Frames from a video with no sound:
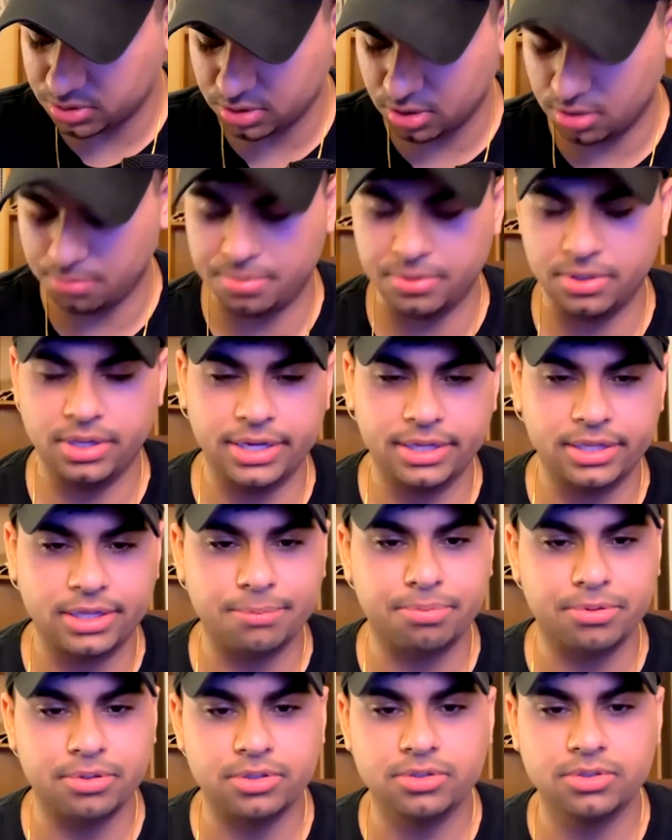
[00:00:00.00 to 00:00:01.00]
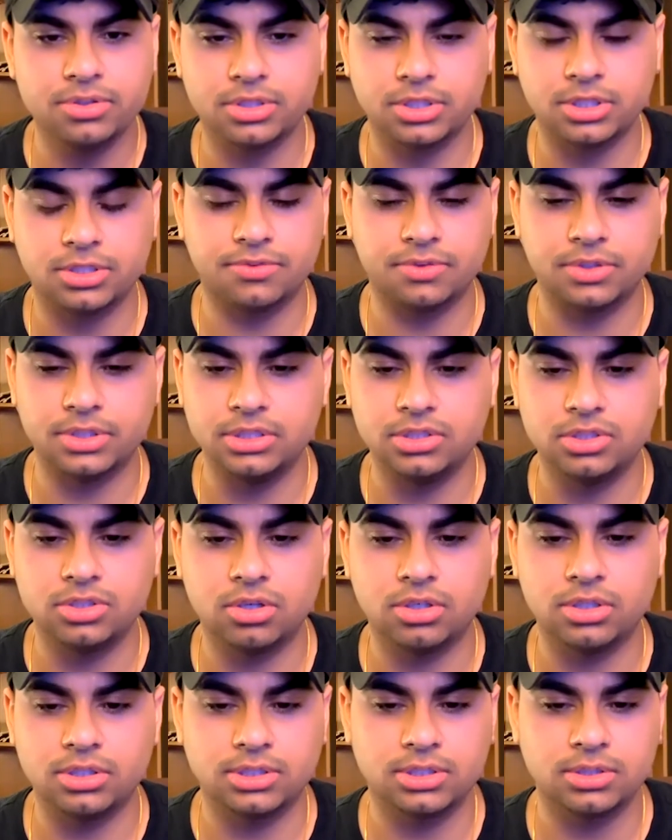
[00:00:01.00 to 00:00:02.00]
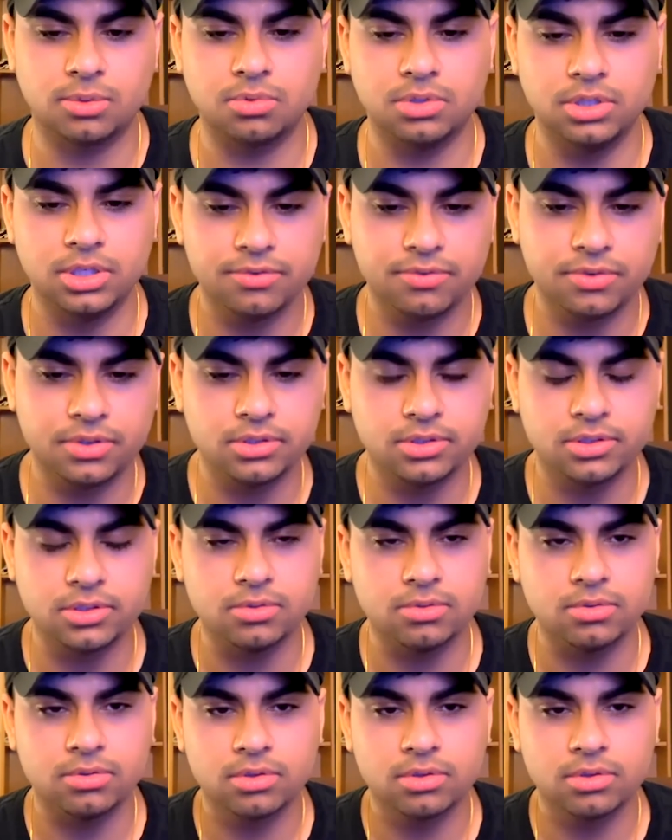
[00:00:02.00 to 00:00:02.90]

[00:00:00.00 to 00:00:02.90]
are, but like the producers for each song is someone different too.